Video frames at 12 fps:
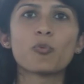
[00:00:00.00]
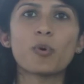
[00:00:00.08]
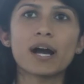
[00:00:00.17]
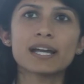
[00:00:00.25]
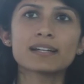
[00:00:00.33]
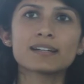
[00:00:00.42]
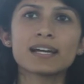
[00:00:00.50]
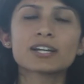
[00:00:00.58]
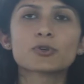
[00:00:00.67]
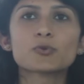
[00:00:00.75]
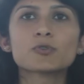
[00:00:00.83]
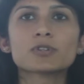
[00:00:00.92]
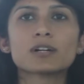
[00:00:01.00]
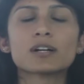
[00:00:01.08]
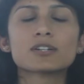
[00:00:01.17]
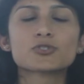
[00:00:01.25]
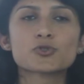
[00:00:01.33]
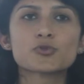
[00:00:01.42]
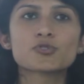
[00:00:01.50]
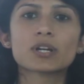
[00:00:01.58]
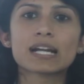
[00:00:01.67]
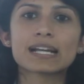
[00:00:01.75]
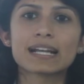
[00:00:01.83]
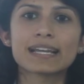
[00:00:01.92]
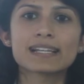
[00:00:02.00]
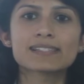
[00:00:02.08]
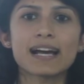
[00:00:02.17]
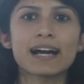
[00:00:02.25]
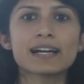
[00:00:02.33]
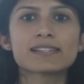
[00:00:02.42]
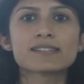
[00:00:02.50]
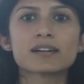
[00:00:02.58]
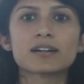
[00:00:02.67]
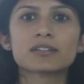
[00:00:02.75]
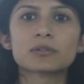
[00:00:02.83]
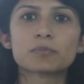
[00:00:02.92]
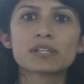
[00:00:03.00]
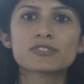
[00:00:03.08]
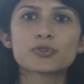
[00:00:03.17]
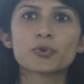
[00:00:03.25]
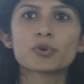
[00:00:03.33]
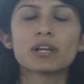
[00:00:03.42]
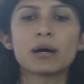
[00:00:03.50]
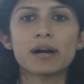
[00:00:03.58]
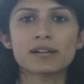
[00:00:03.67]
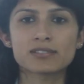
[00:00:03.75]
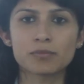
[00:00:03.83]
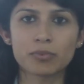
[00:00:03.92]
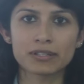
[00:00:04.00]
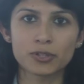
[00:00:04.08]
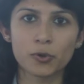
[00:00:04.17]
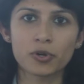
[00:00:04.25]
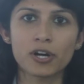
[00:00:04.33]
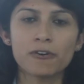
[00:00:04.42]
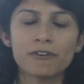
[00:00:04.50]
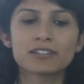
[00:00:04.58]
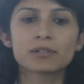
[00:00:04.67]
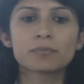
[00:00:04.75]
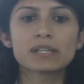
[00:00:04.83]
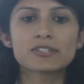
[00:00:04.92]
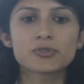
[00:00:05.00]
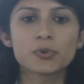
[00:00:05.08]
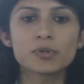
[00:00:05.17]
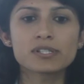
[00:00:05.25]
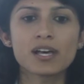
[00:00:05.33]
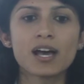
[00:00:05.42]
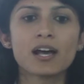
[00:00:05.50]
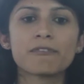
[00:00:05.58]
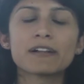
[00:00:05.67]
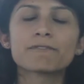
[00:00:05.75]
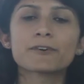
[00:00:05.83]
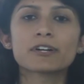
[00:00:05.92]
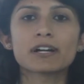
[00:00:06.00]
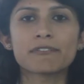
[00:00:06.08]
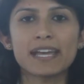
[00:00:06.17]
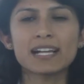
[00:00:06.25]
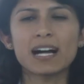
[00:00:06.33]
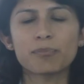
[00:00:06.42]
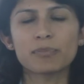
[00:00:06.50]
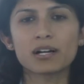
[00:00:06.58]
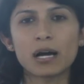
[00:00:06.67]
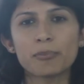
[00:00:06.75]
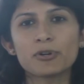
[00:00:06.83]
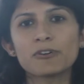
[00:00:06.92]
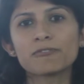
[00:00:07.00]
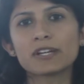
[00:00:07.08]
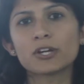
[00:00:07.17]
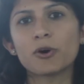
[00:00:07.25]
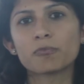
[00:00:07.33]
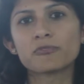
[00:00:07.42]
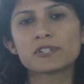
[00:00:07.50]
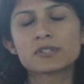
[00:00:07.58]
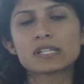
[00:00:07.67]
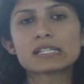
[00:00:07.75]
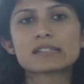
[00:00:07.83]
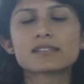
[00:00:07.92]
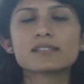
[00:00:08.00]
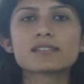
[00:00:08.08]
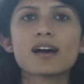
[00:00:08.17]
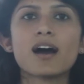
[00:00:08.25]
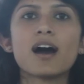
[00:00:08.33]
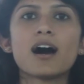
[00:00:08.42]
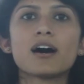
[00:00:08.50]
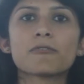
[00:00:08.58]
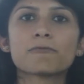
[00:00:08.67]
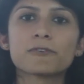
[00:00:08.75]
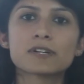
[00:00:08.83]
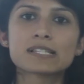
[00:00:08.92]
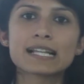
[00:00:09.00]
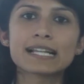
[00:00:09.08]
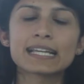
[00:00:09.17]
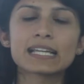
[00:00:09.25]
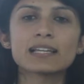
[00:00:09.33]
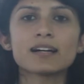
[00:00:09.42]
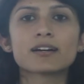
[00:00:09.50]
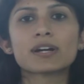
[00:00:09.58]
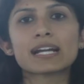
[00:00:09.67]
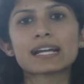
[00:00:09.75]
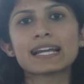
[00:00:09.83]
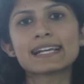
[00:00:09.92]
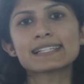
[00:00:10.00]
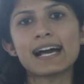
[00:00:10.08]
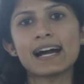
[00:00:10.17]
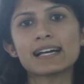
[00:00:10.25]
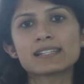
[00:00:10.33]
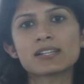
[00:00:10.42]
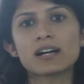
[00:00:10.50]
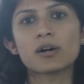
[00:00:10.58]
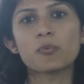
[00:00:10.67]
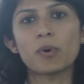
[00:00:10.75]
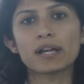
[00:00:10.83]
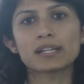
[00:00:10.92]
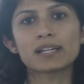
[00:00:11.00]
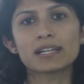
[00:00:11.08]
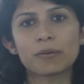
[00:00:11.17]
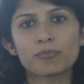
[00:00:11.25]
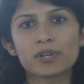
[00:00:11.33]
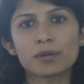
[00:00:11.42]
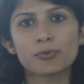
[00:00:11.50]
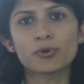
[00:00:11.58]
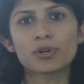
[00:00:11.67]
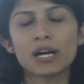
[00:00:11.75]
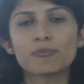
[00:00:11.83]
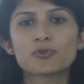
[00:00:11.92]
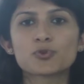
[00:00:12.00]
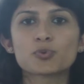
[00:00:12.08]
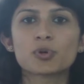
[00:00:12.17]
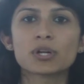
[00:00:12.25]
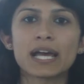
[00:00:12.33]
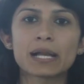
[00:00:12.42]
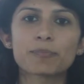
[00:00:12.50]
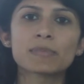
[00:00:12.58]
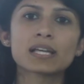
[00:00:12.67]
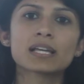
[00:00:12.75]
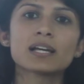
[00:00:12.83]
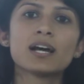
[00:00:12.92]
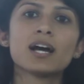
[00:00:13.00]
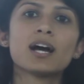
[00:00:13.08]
Why did I grew, uh, choose Great Lakes as uh, the B school amongst a plethora of other B schools? Well, for a, very, a couple of very obvious reasons. Uh, firstly, Great Lakes has a one year MBA program which would help me